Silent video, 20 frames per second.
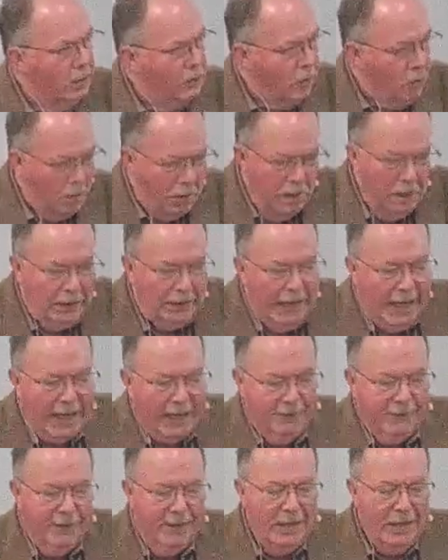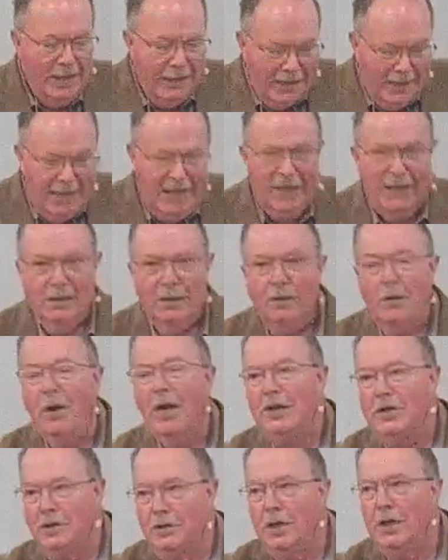eternal life in
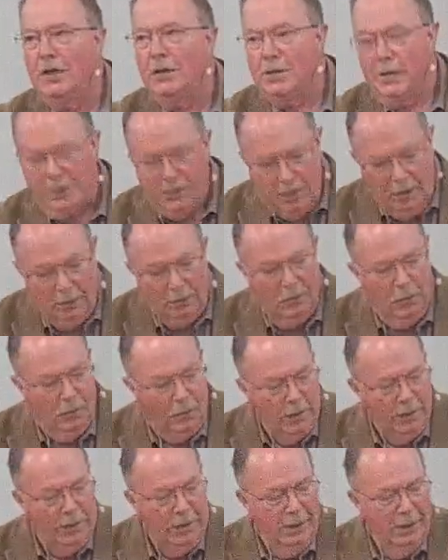Christ Jesus our Lord.